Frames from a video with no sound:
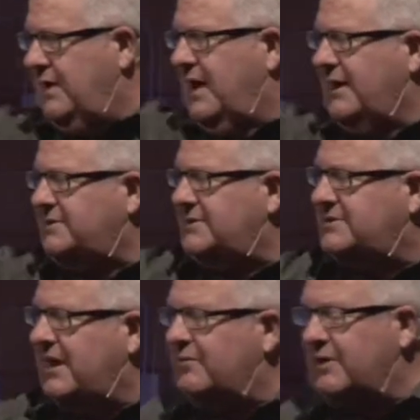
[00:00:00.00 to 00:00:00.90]
got this
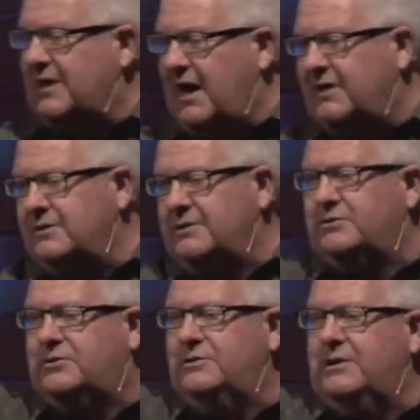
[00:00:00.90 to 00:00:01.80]
covered.
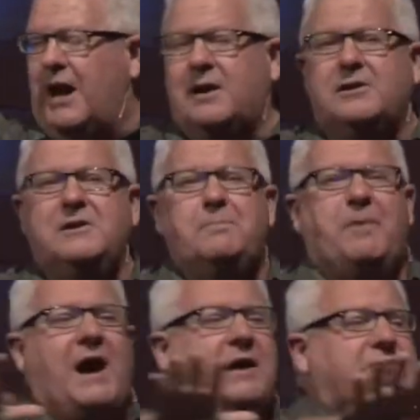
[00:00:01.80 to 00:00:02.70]
God, not going to
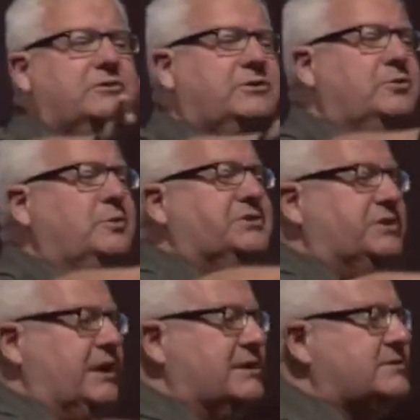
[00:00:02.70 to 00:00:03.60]
bother you with
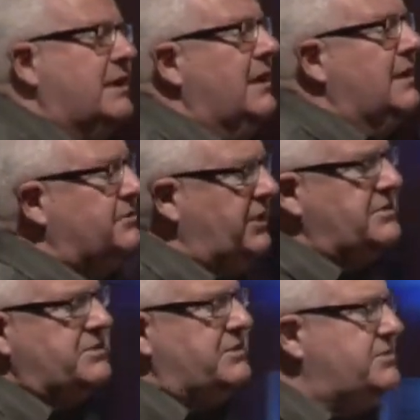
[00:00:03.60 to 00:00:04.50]
this.
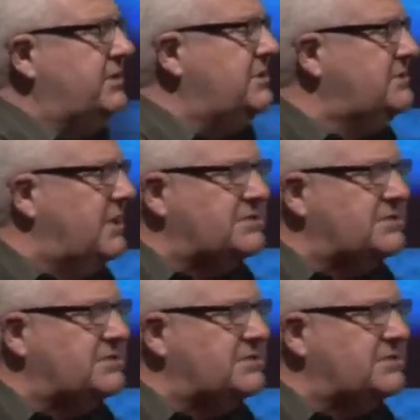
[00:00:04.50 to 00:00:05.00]
This is just a